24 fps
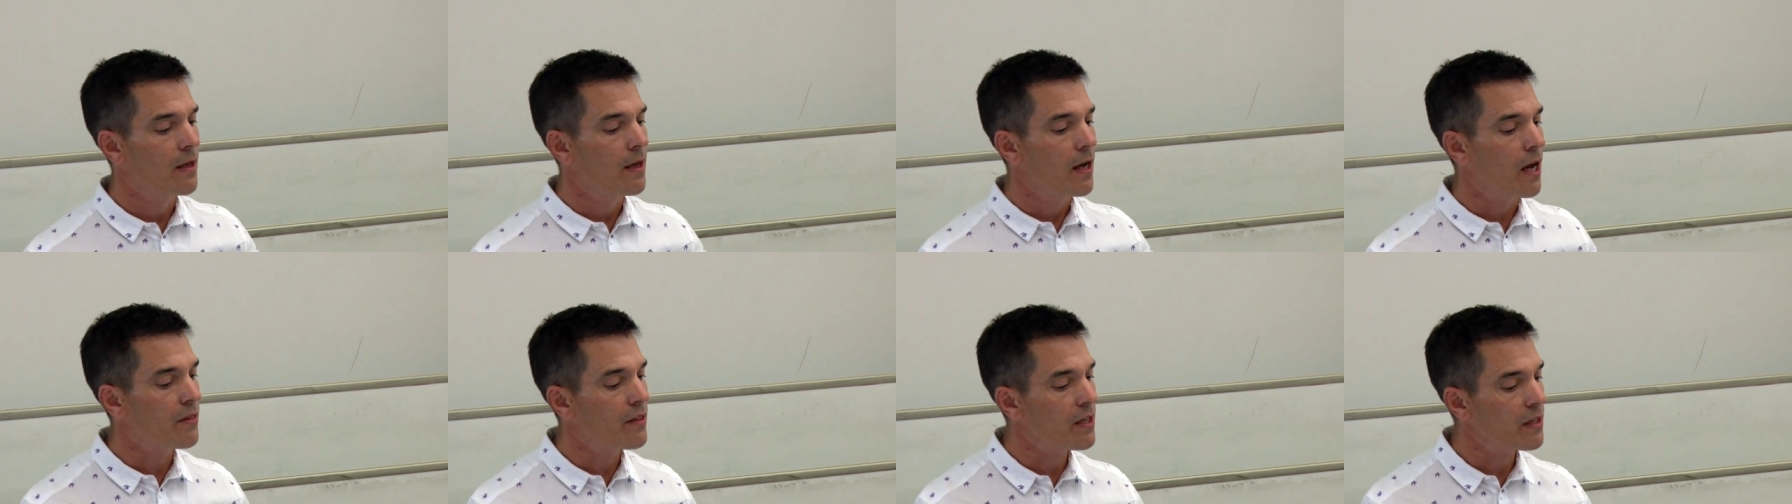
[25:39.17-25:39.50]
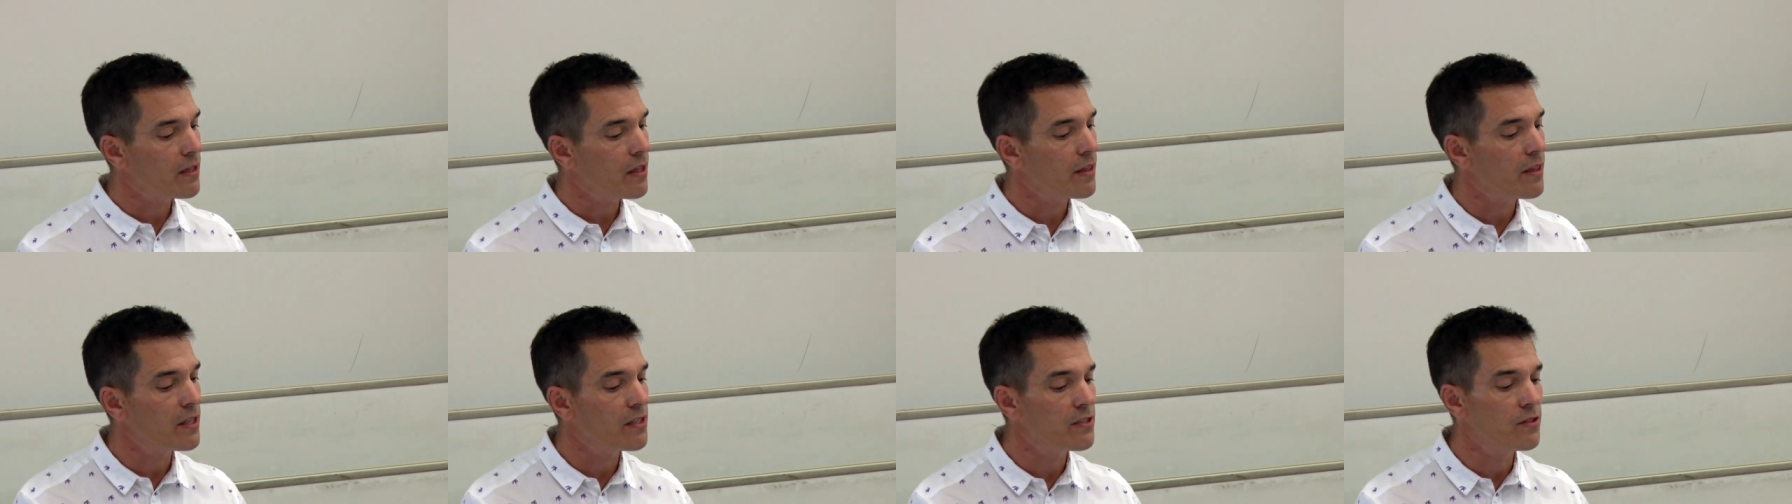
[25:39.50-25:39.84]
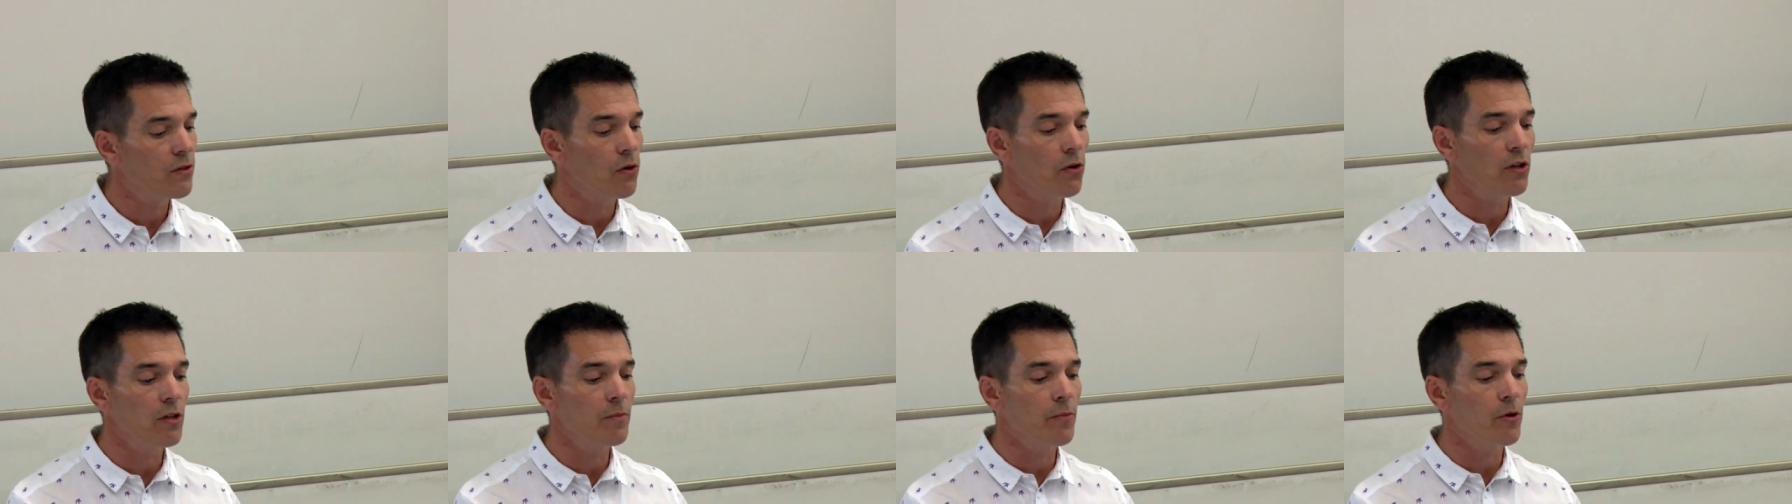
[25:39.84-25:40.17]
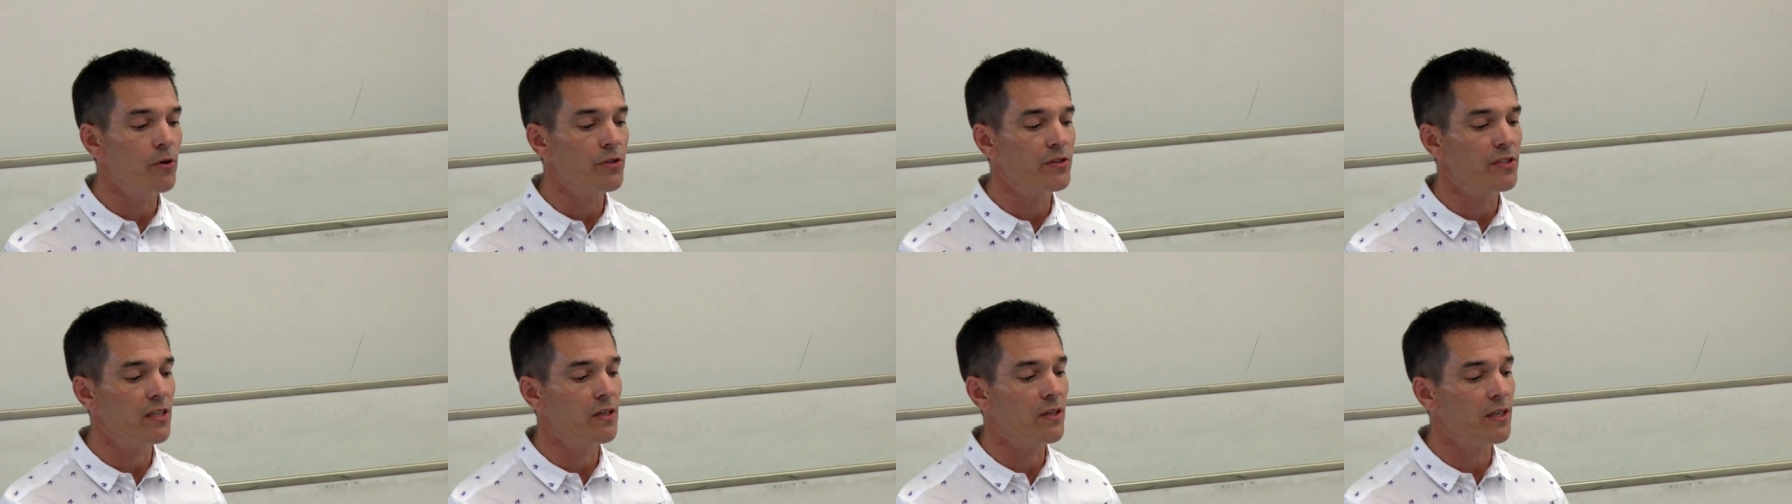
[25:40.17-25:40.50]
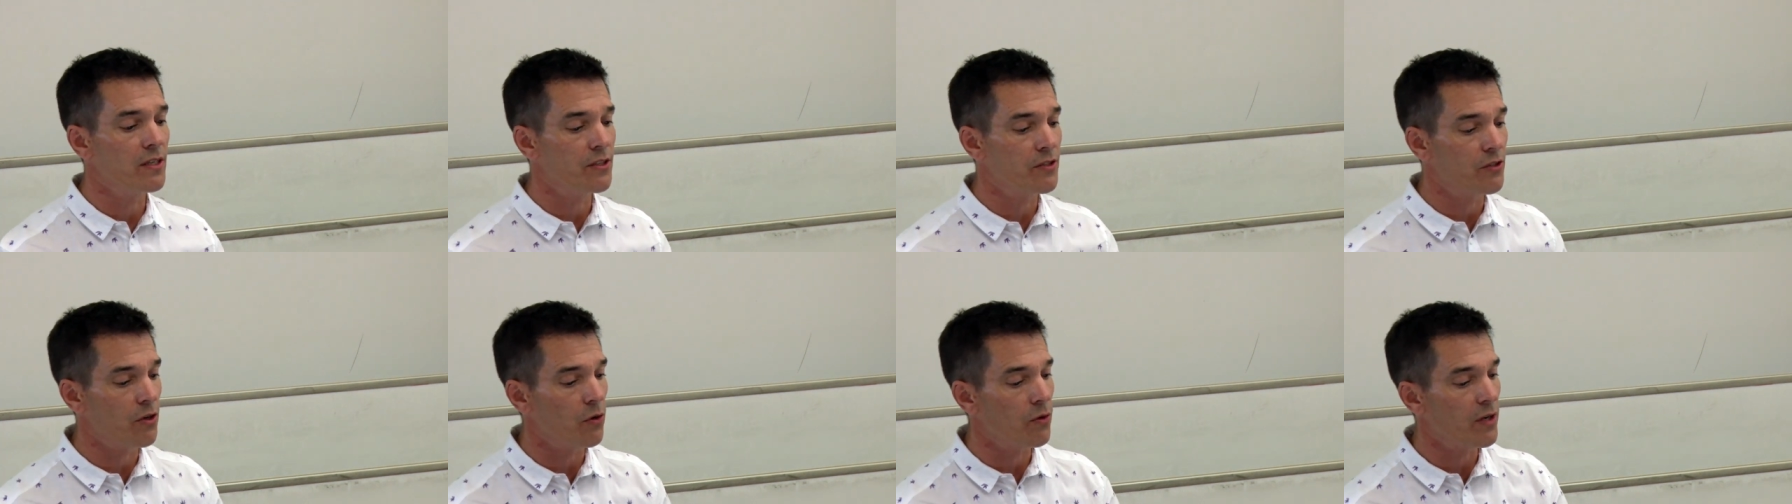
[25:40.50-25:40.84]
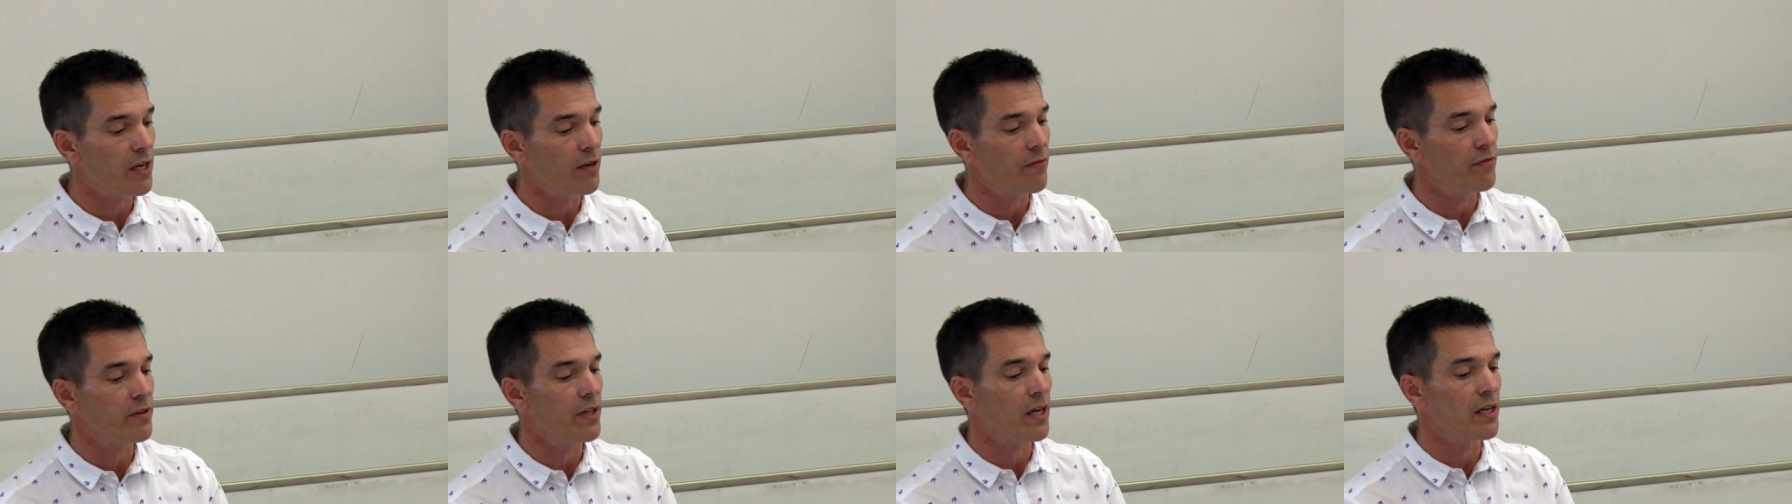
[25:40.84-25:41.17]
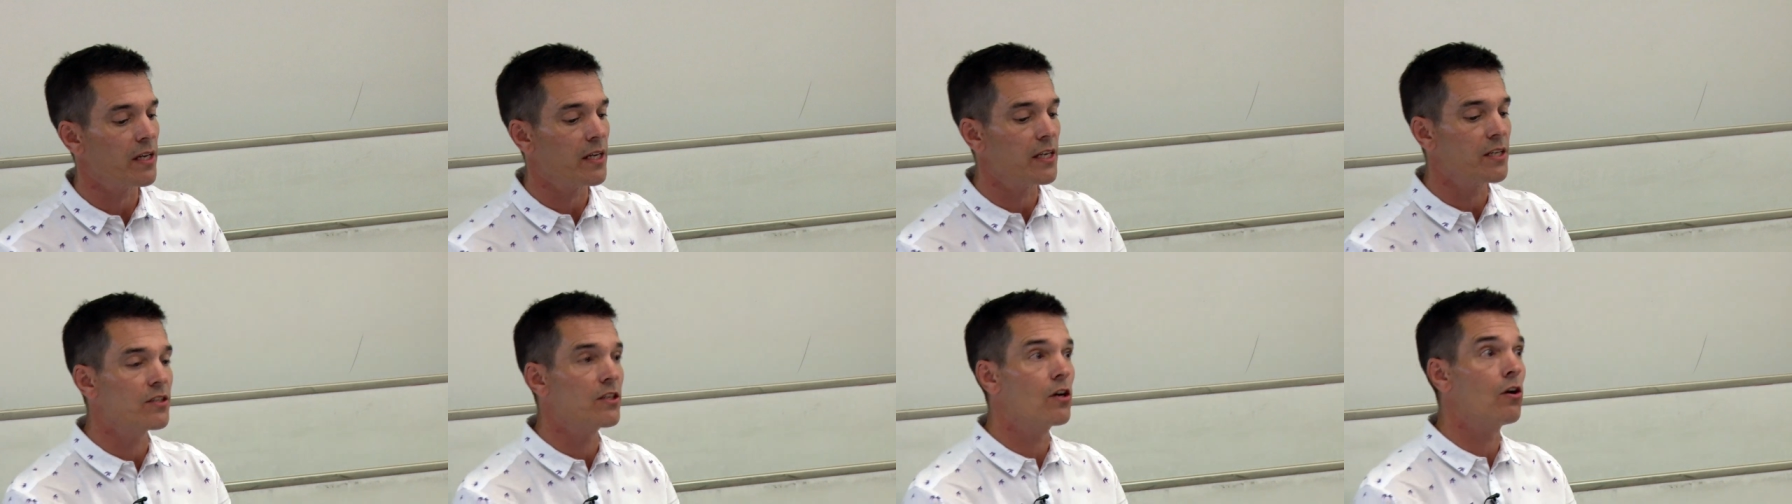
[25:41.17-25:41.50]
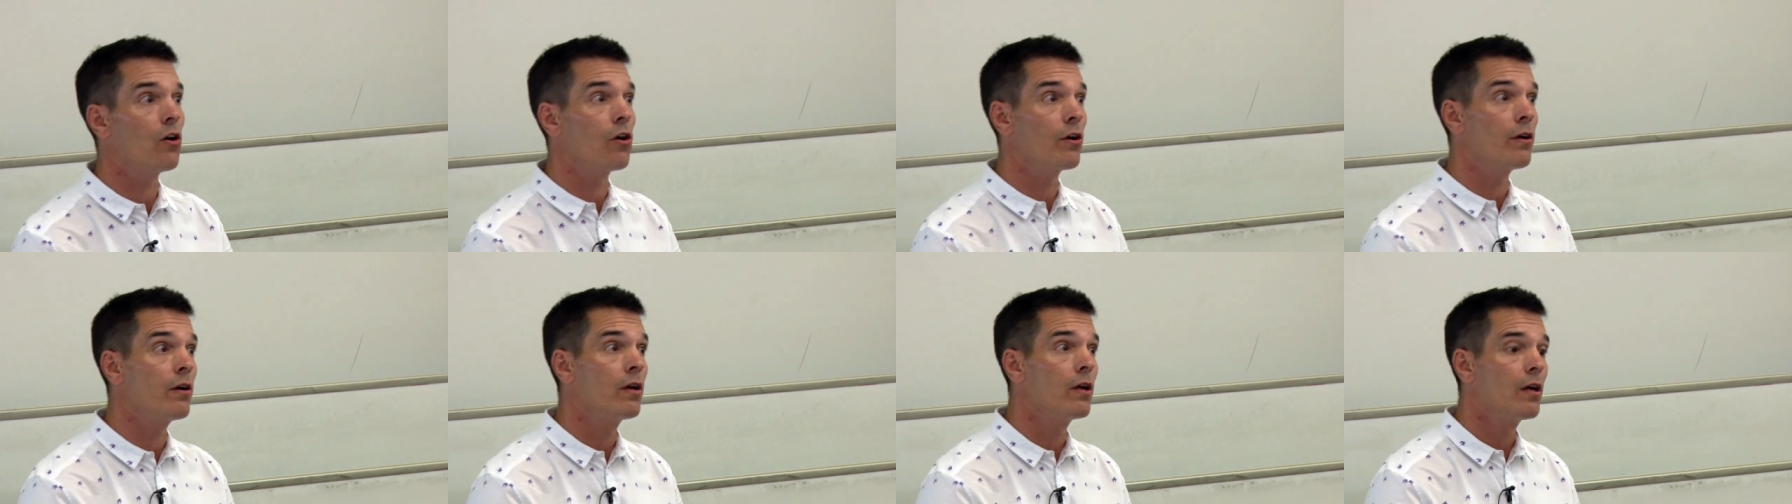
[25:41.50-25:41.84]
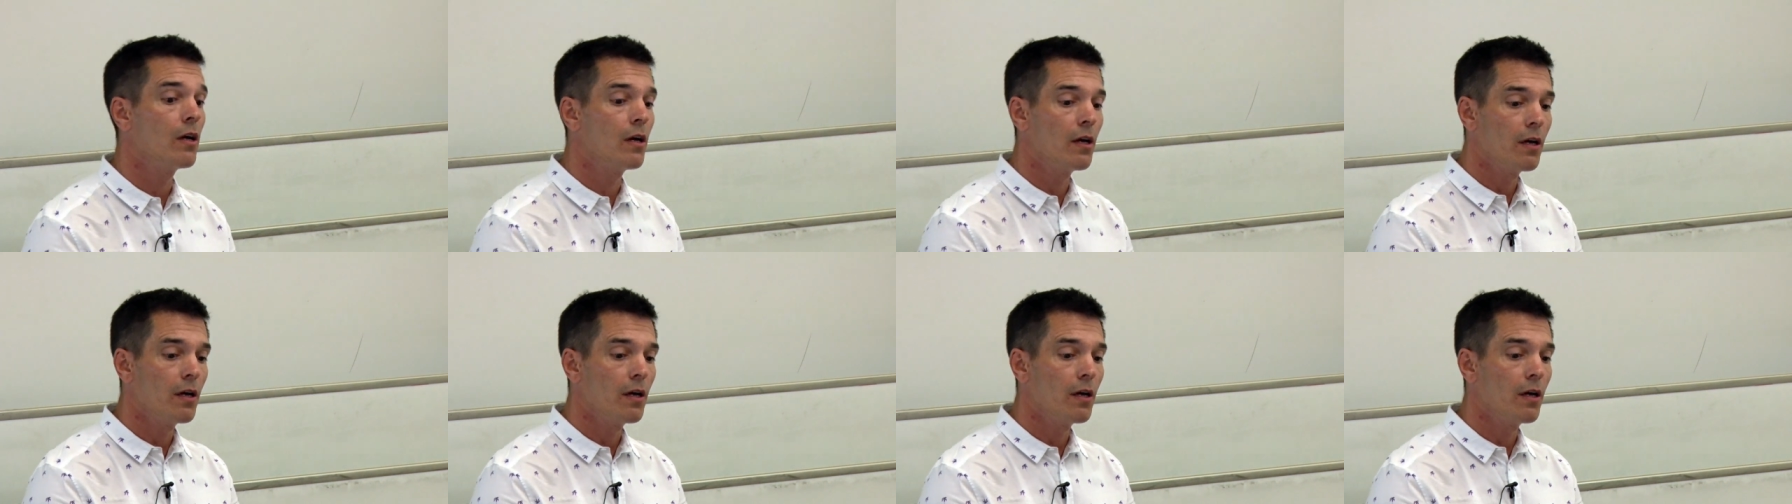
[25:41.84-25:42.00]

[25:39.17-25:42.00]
I think that this is all the more so given that he has gone